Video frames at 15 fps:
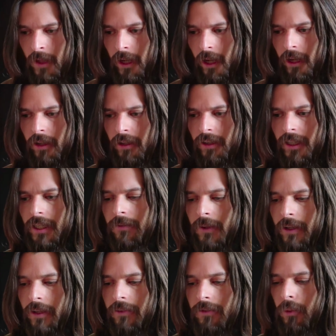And even
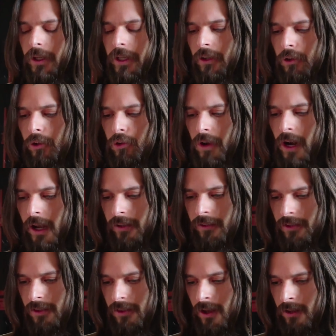if we can grant
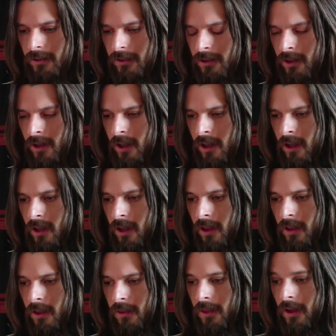that
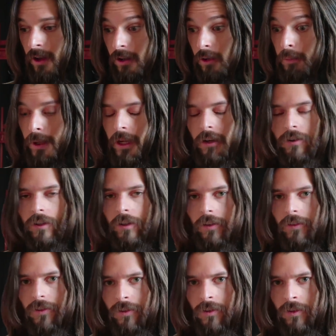that
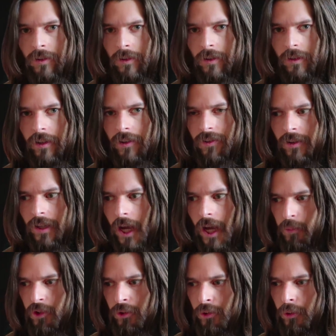appearance isn't
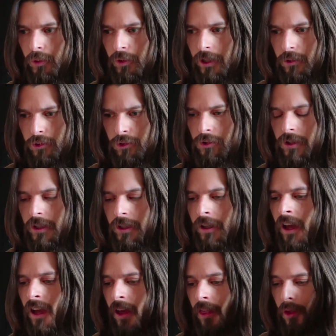absolutely a tree,
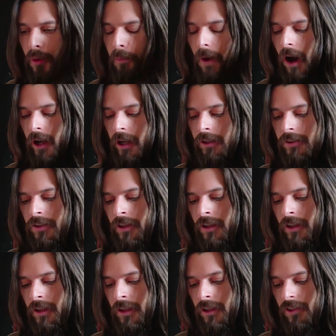the mind
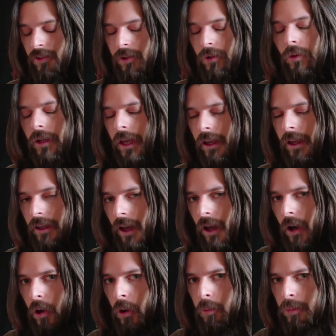still can't
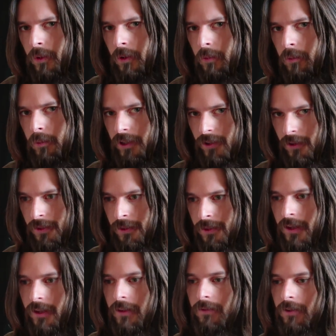help but to
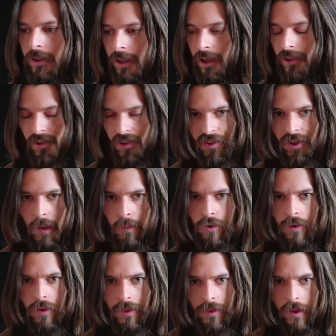think of it as a
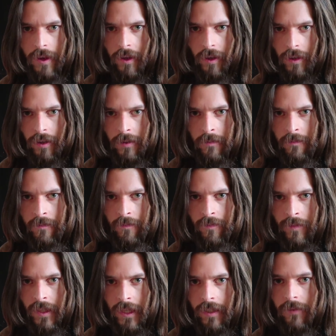separate thing.
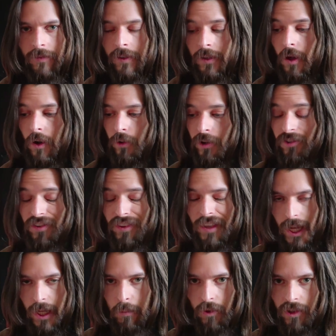Even though it's
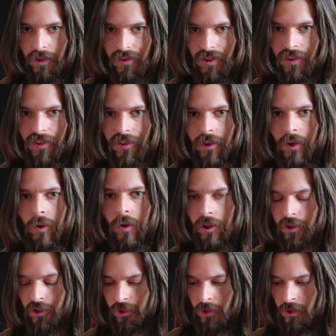nameless, it still
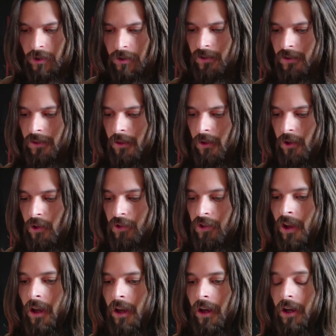asserts that there's
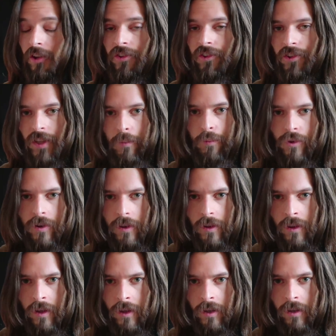a
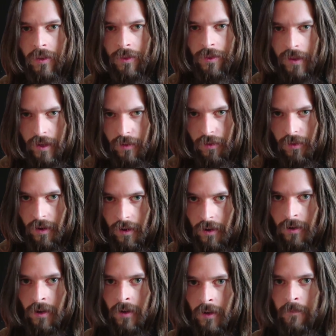separate thing
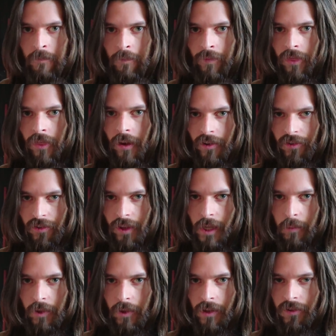there that is
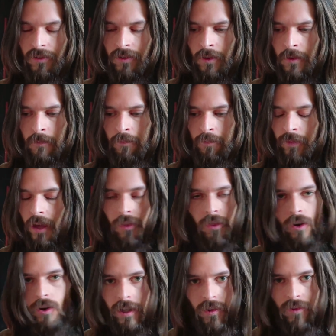nameless. There
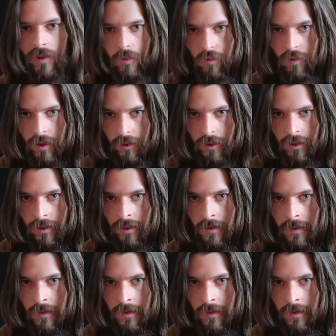isn't really.